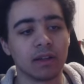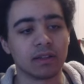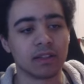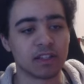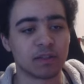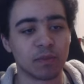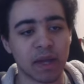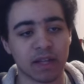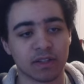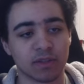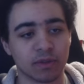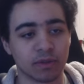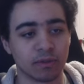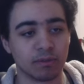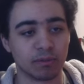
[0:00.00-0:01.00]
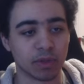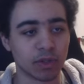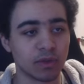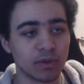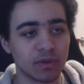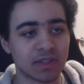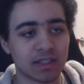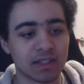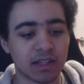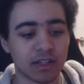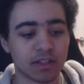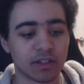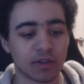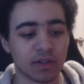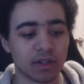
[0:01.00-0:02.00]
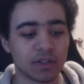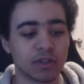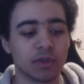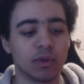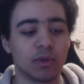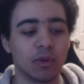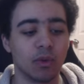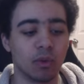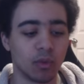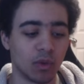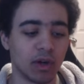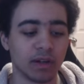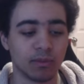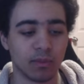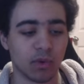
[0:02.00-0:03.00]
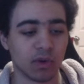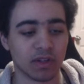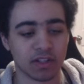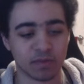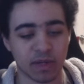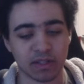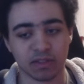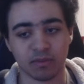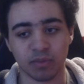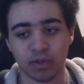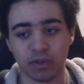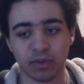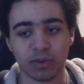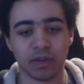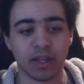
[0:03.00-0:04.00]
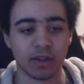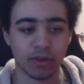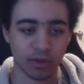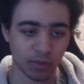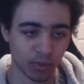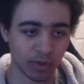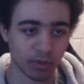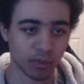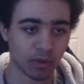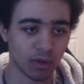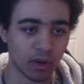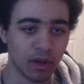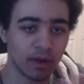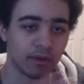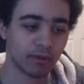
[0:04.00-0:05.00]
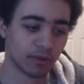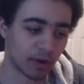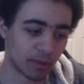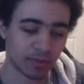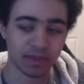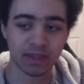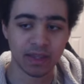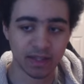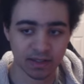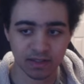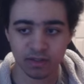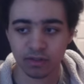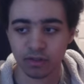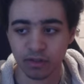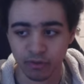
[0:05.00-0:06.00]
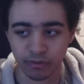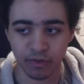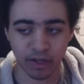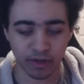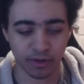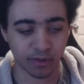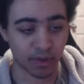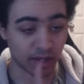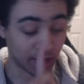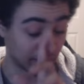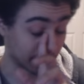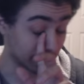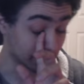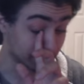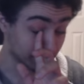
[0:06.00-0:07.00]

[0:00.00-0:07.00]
dismantled blues is going to turn into 1 more dismantled blue that you can re-roll from this vendor right here.